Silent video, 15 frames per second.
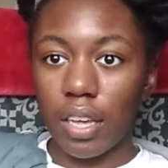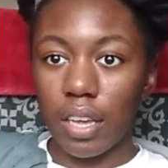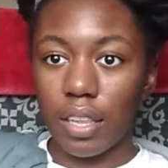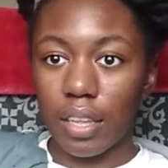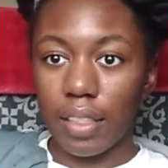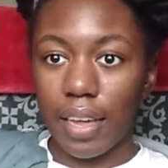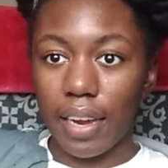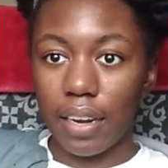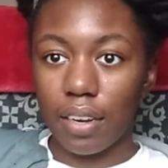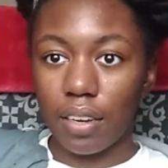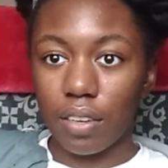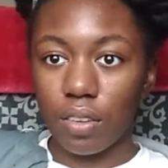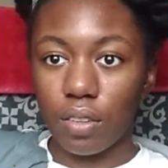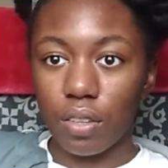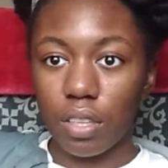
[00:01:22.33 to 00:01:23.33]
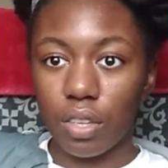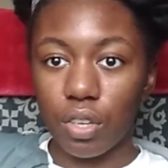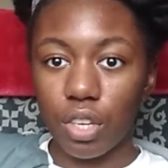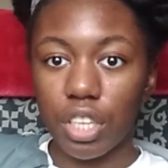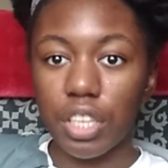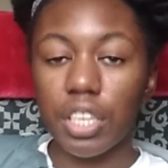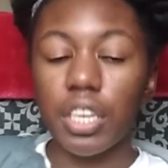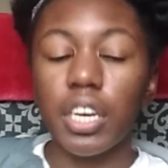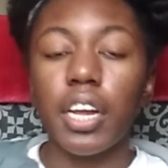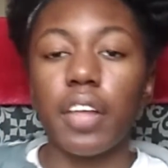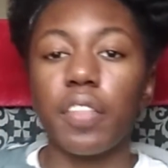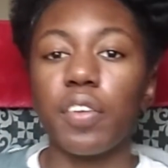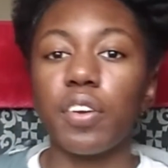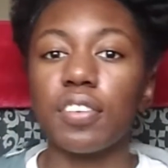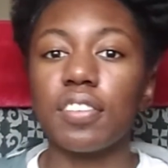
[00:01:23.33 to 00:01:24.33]
in like that little nook,
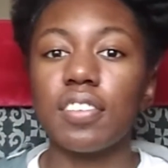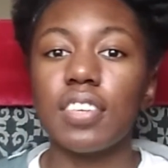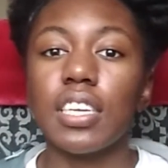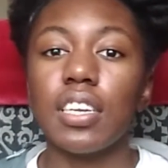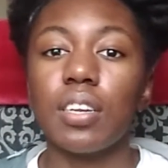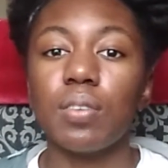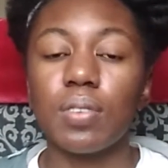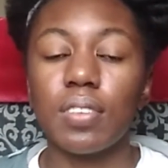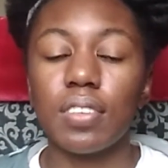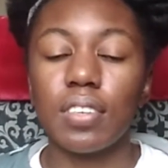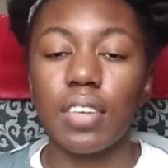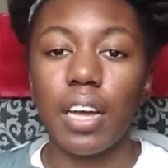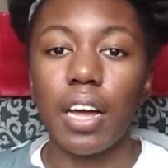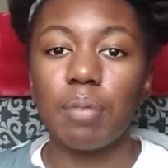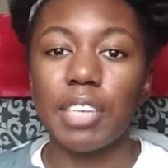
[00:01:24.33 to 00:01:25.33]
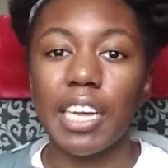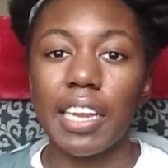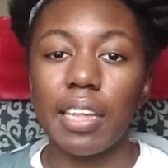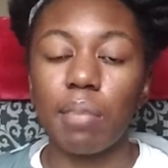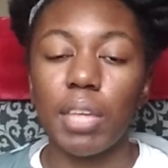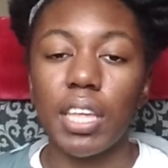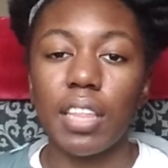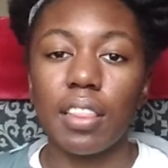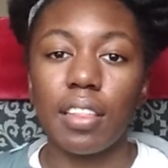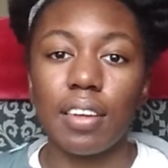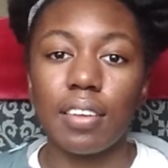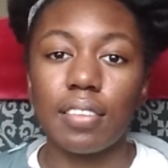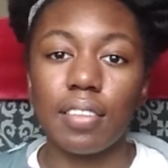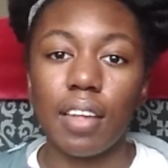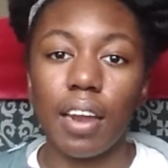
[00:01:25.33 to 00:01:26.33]
there are sticky notes stuck up telling me the
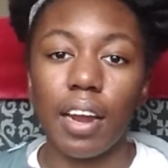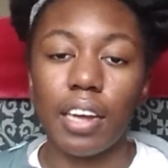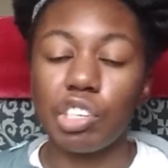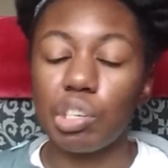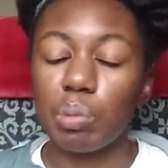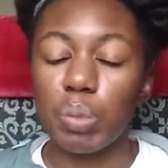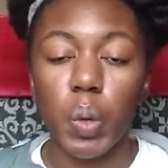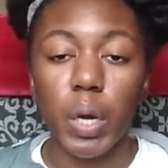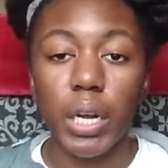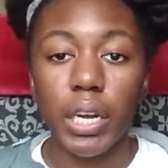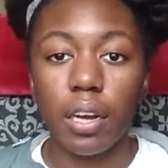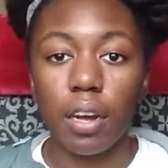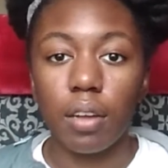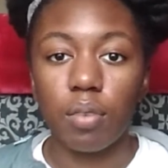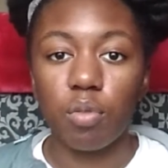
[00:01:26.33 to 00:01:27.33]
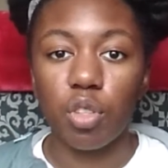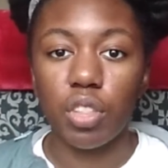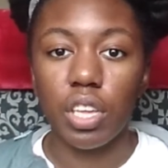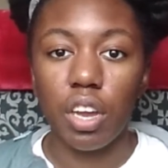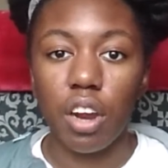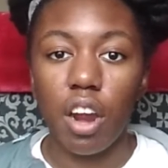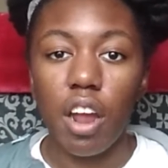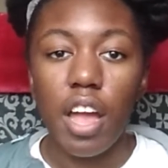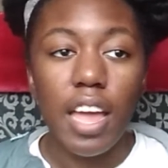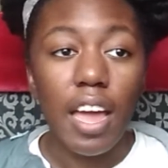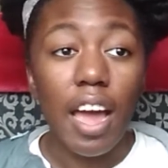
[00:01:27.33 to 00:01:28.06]
things that I should be working on for the year.